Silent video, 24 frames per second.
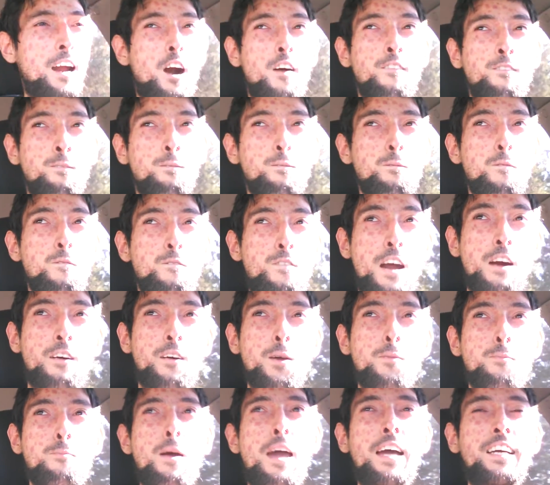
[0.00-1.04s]
our
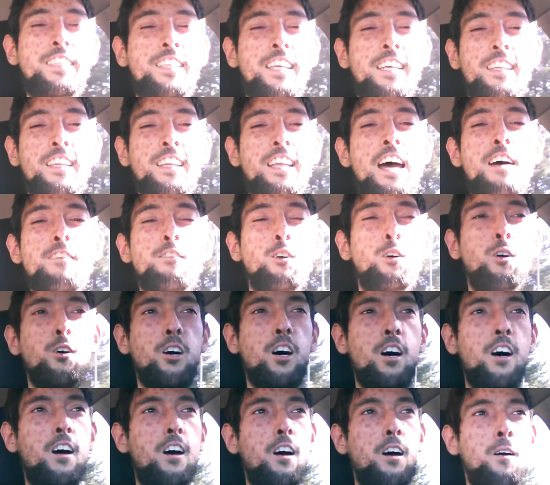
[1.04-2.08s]
very basic
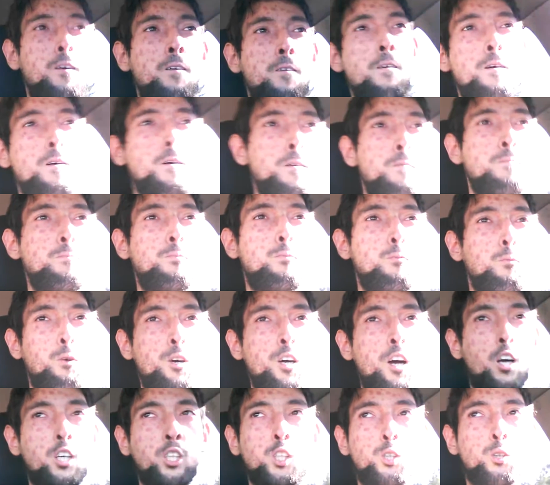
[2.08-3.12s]
level, we
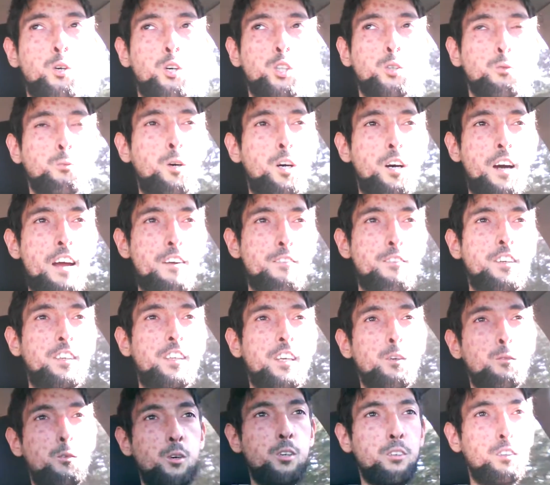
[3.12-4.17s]
are source. We're
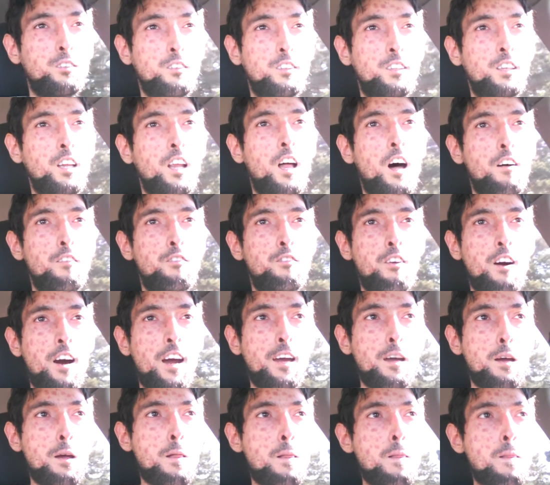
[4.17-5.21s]
everything. We're love,
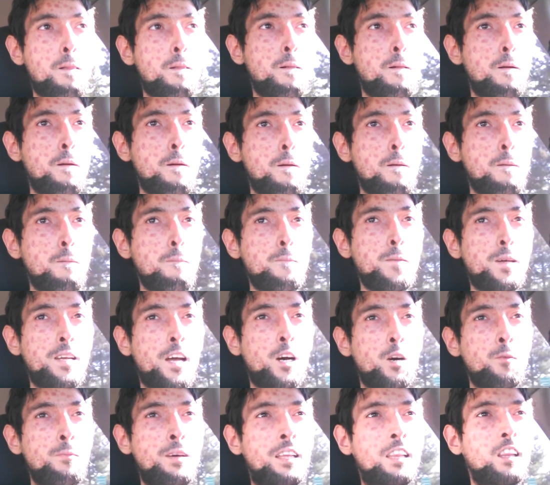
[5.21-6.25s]
right? And I
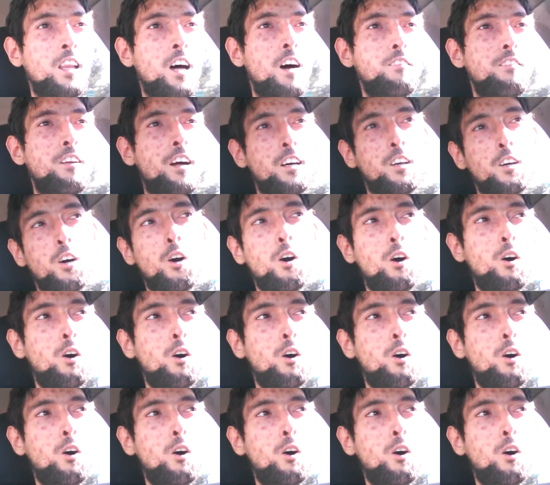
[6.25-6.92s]
don't mean love like,